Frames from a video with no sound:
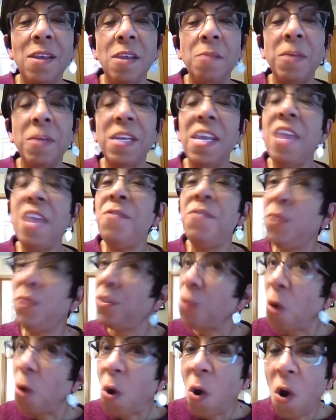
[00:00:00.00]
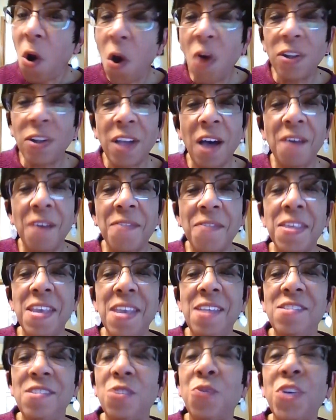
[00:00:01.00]
But even with all of
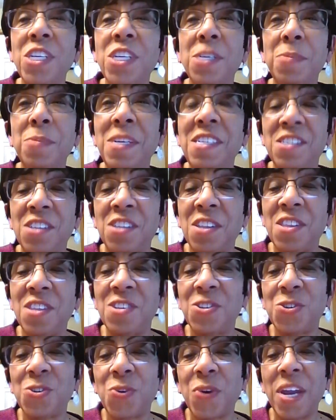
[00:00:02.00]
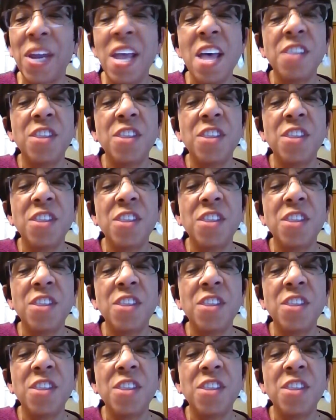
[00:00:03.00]
these enrichments to the story,